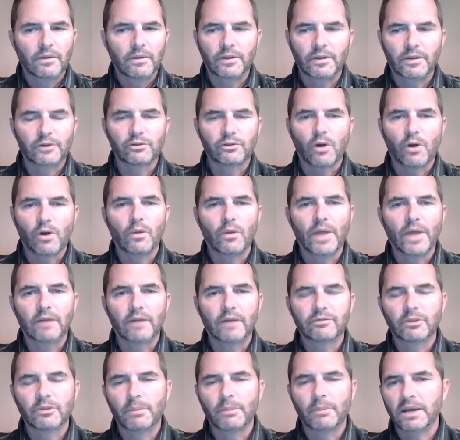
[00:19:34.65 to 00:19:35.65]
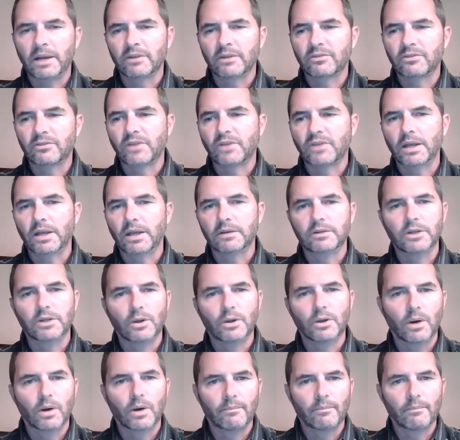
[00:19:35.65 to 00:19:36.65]
There's all that. If the man has said,
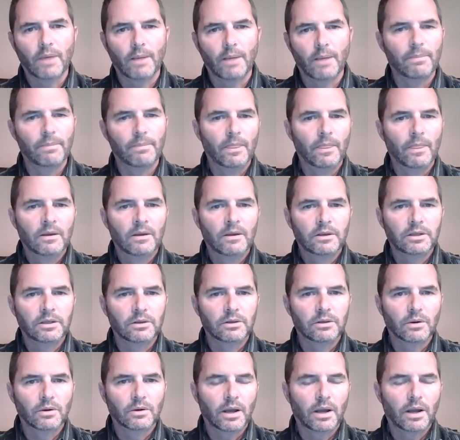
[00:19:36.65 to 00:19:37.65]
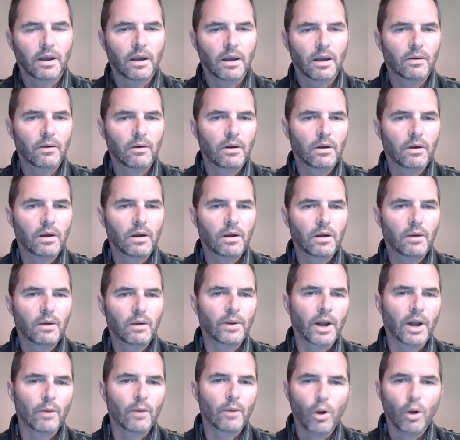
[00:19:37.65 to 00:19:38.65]

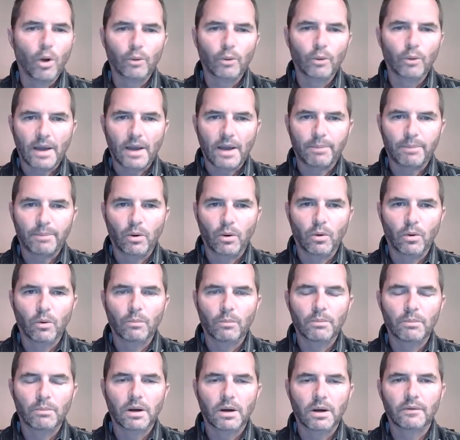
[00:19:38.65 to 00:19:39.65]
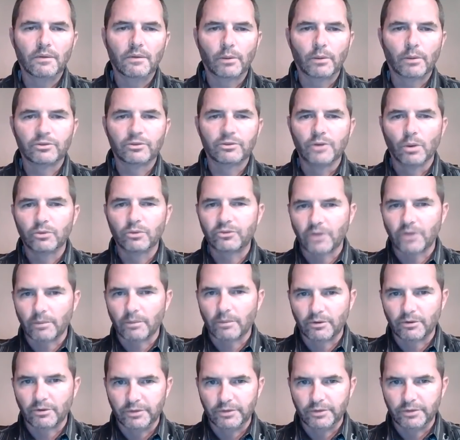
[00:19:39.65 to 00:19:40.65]
when I wrote that poem, there was no
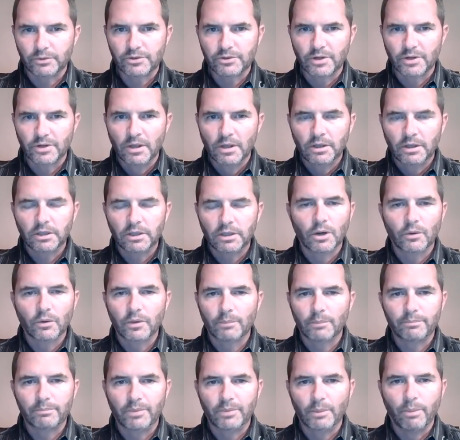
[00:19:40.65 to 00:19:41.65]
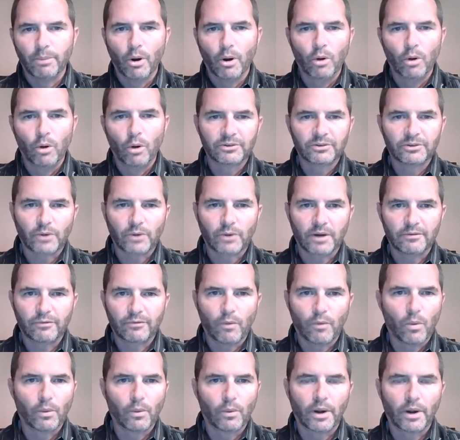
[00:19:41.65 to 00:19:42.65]
subterfuge. The poem is
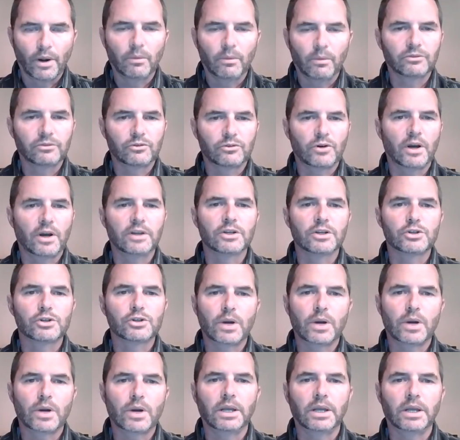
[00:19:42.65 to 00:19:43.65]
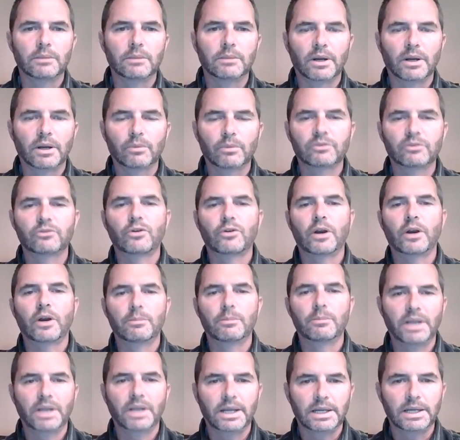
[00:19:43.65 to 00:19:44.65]
straightforward. I wasn't trying to trick anybody. I wasn't trying
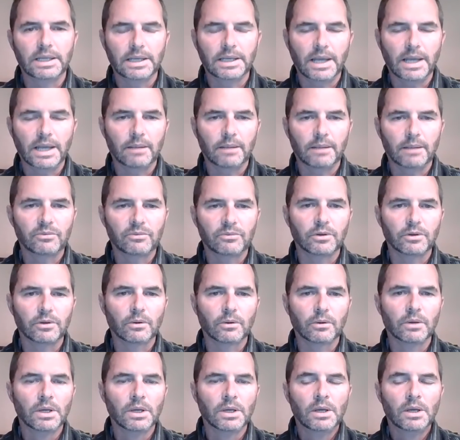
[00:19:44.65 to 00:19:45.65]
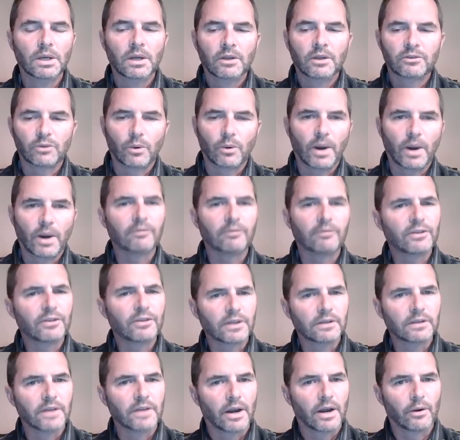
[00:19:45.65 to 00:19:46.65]
to play any games, So
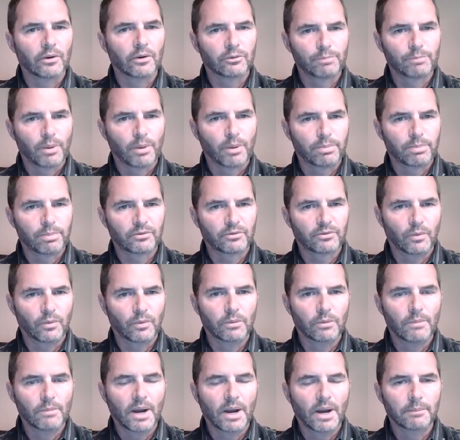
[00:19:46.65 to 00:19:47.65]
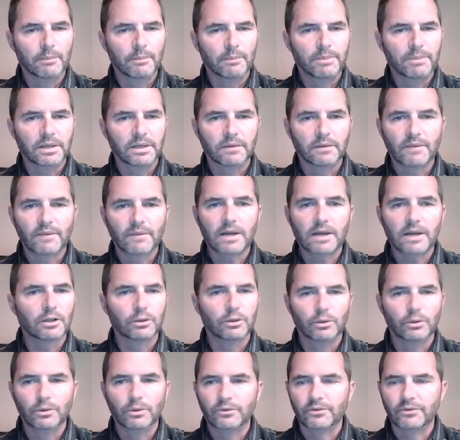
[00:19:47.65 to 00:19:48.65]
everything there is purposeful, in my opinion. That
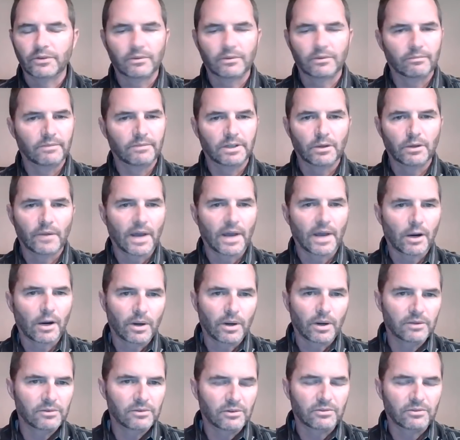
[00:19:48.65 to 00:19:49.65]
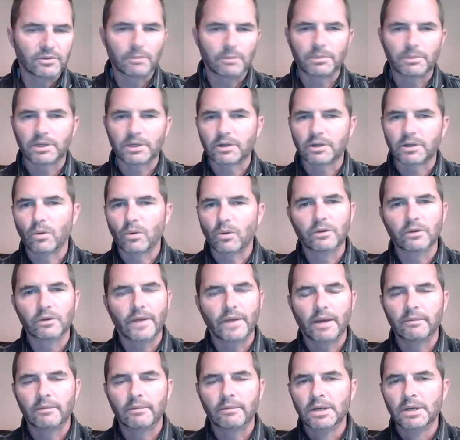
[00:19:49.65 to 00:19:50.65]
includes that crazy semicolon,
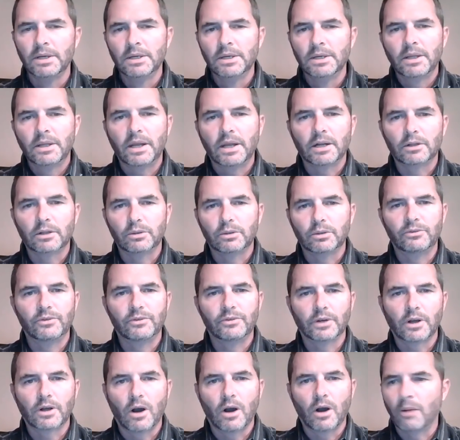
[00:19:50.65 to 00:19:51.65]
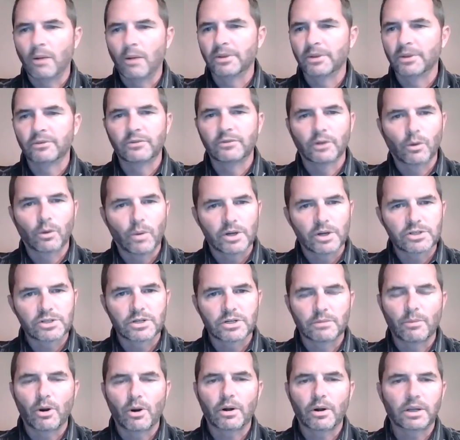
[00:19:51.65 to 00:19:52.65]
that includes the commas, the
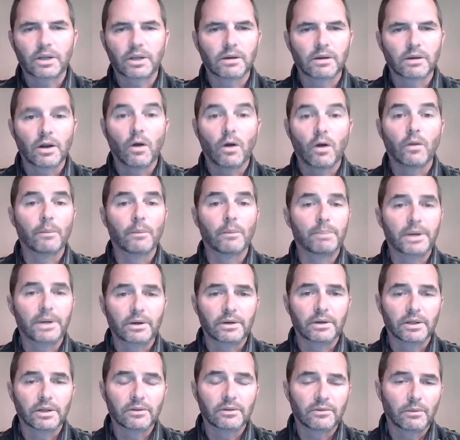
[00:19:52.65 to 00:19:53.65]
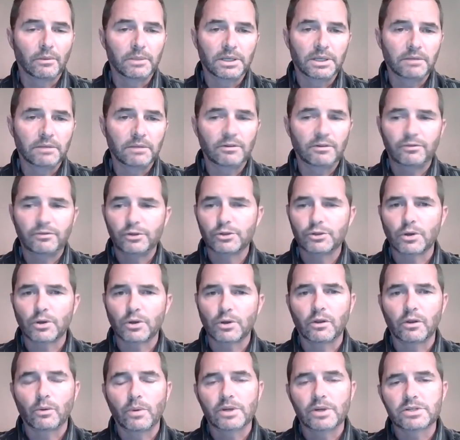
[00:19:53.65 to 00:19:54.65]
question mark, and all the periods. I mean, even if you took
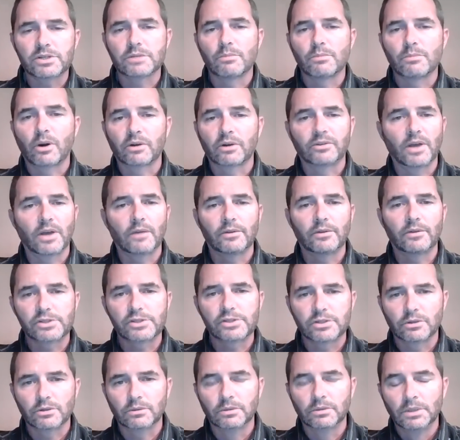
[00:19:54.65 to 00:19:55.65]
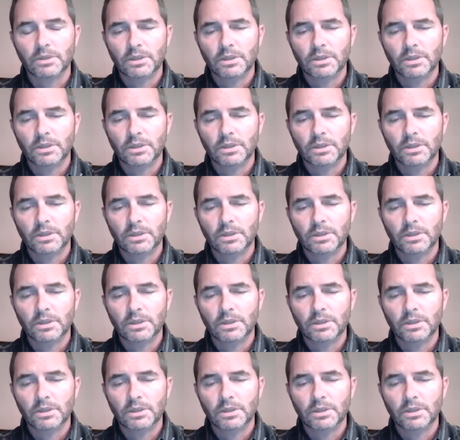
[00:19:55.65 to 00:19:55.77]
all the question marks out, there's still